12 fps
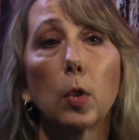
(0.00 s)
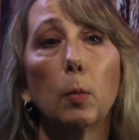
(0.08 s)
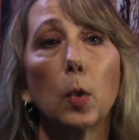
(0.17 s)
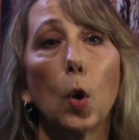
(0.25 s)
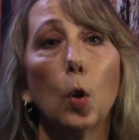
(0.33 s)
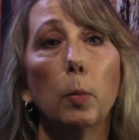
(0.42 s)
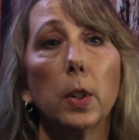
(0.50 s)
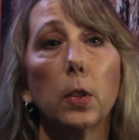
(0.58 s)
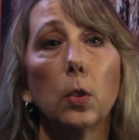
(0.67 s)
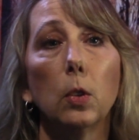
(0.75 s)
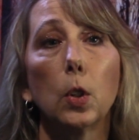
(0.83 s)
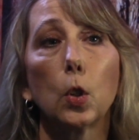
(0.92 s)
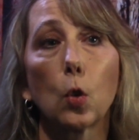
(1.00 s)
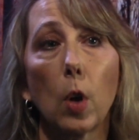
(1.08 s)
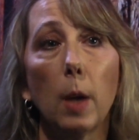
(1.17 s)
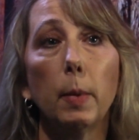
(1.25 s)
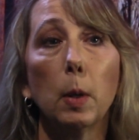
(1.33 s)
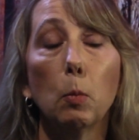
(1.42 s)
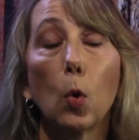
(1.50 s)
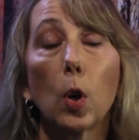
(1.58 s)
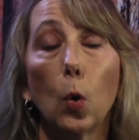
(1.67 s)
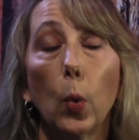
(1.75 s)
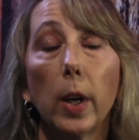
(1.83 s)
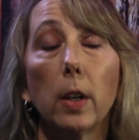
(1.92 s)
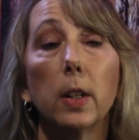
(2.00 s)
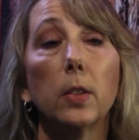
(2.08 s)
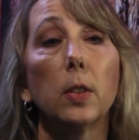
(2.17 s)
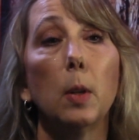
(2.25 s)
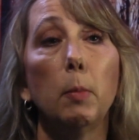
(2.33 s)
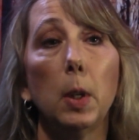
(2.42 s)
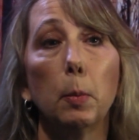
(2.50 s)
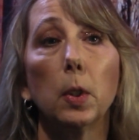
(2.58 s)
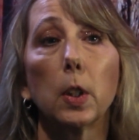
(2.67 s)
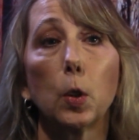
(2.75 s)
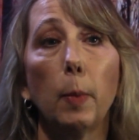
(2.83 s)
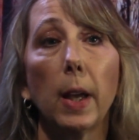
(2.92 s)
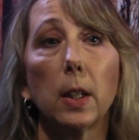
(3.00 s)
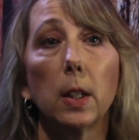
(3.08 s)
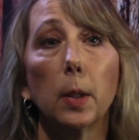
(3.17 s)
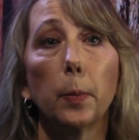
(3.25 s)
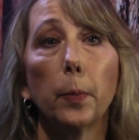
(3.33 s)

from comas describing more awareness than people expected.